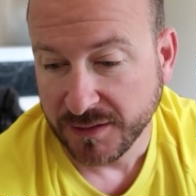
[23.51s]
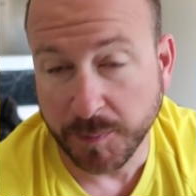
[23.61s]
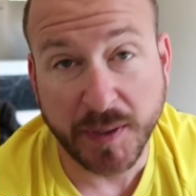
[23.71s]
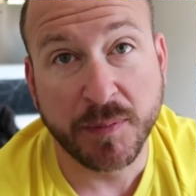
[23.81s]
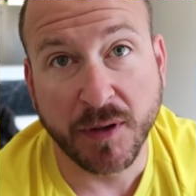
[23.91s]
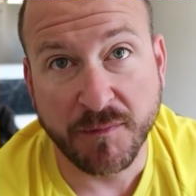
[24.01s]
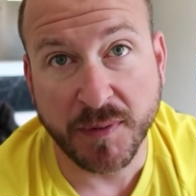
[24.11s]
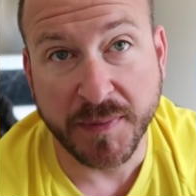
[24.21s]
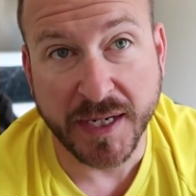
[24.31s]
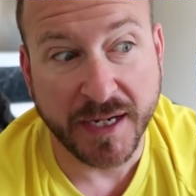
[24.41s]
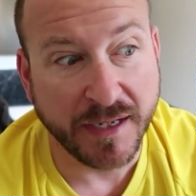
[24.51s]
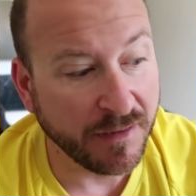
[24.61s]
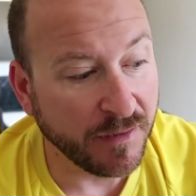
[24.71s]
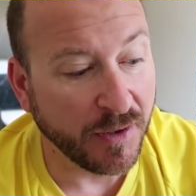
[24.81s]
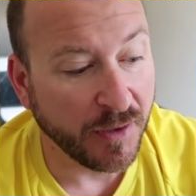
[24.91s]
The people I've been meeting
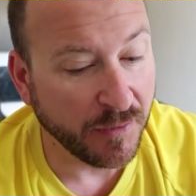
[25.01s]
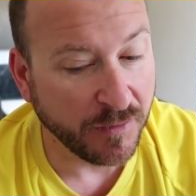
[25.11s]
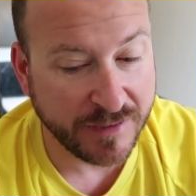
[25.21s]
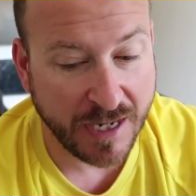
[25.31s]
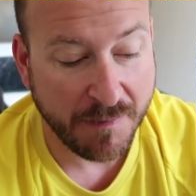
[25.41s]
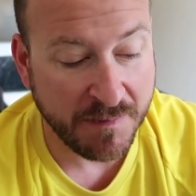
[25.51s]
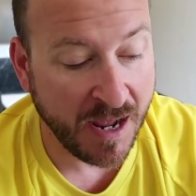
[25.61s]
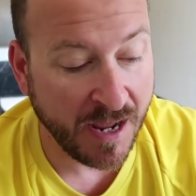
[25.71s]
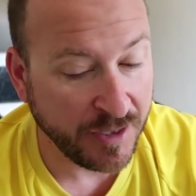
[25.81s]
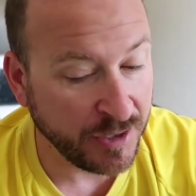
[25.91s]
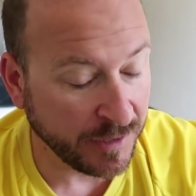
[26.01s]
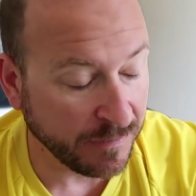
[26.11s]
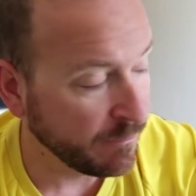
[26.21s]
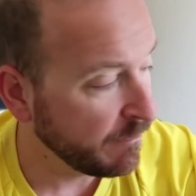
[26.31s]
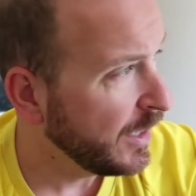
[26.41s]
are, are top notch,
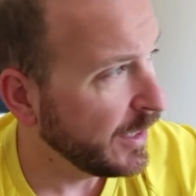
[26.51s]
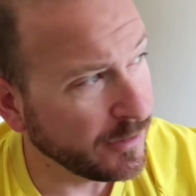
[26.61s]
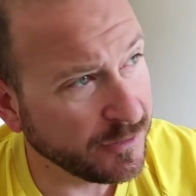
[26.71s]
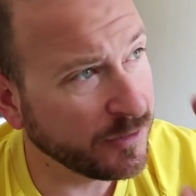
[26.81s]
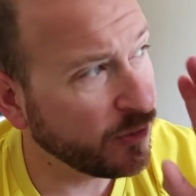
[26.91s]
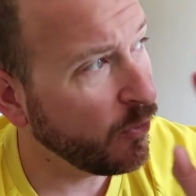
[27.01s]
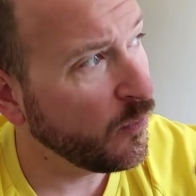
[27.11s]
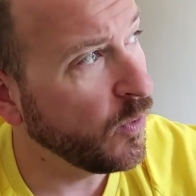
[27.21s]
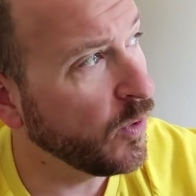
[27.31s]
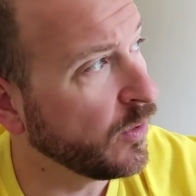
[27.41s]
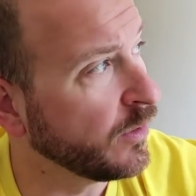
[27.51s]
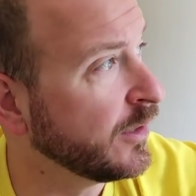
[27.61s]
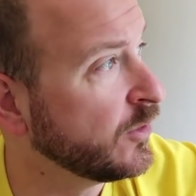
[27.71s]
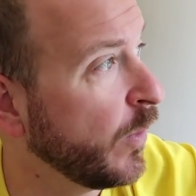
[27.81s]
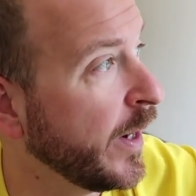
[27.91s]
and, and there's this whole
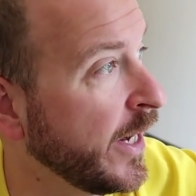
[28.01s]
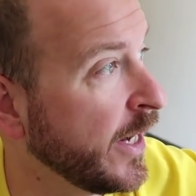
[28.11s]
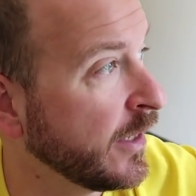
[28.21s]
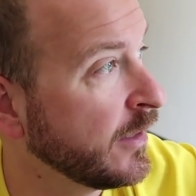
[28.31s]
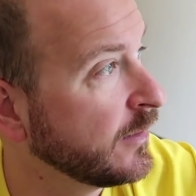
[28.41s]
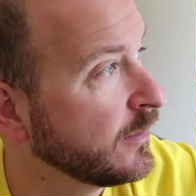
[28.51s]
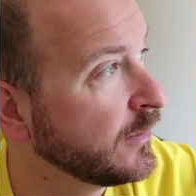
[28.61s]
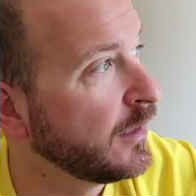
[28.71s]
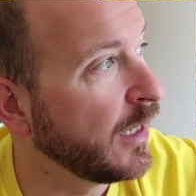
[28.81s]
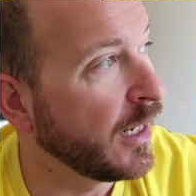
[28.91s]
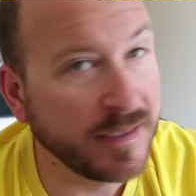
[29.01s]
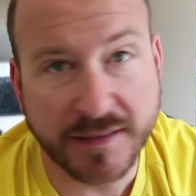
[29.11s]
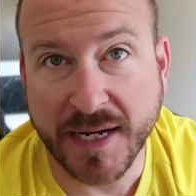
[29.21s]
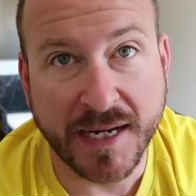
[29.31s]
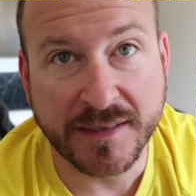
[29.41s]
world that's waiting and I
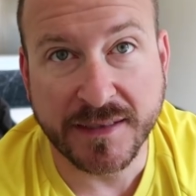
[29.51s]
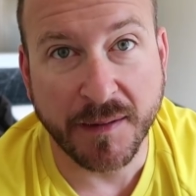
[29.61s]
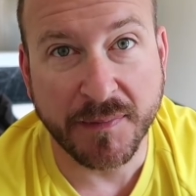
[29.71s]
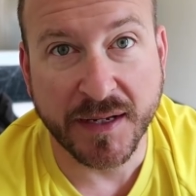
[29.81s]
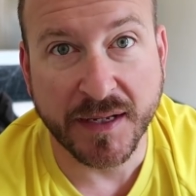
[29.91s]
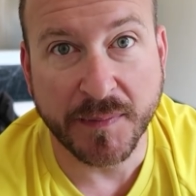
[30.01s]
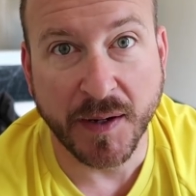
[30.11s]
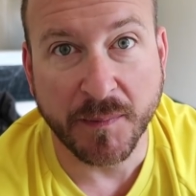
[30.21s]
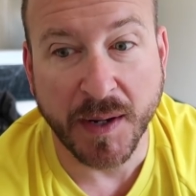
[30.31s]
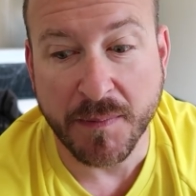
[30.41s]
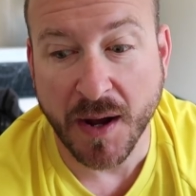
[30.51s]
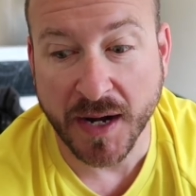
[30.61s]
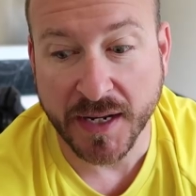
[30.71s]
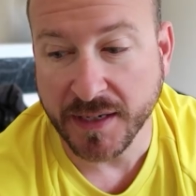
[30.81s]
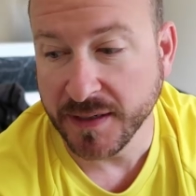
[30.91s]
just can't stop thinking about my
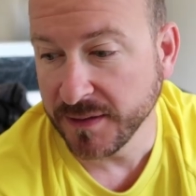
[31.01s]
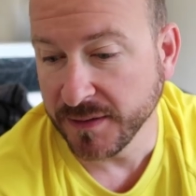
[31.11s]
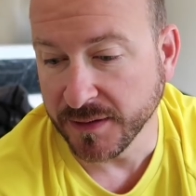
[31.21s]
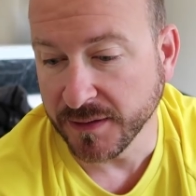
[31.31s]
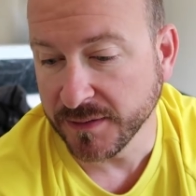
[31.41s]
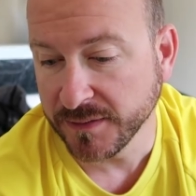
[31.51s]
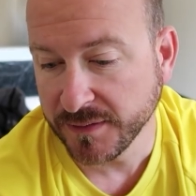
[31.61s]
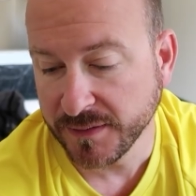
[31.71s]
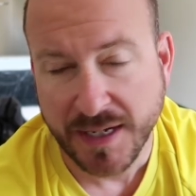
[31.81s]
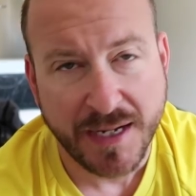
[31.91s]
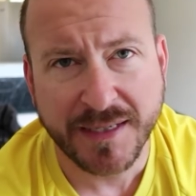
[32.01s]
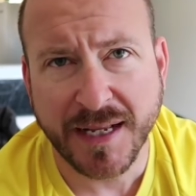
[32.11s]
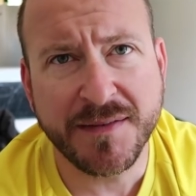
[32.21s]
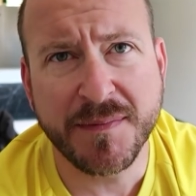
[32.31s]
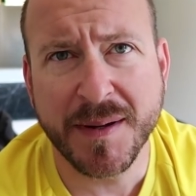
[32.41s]
body, you know.
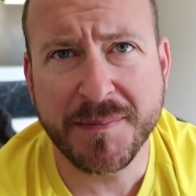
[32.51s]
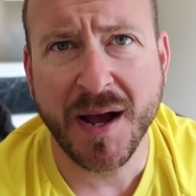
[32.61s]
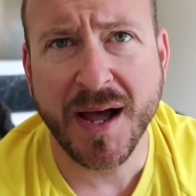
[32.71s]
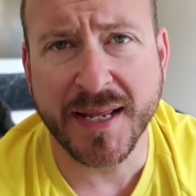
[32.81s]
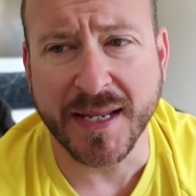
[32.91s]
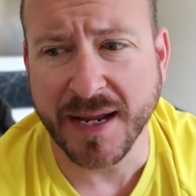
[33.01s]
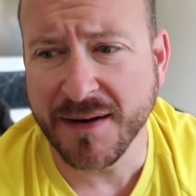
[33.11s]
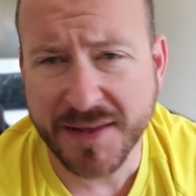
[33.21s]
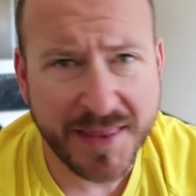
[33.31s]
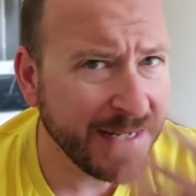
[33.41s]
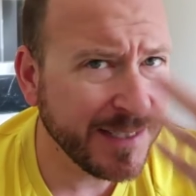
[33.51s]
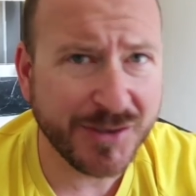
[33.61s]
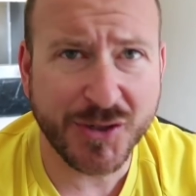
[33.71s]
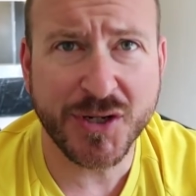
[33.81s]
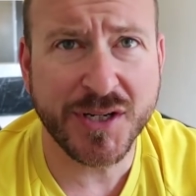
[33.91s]
Not even my body. Everything
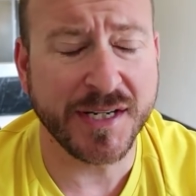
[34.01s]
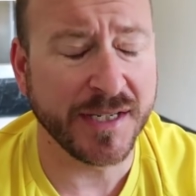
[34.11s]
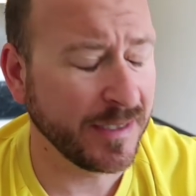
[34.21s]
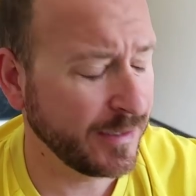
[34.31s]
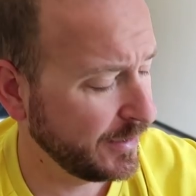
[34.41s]
is good.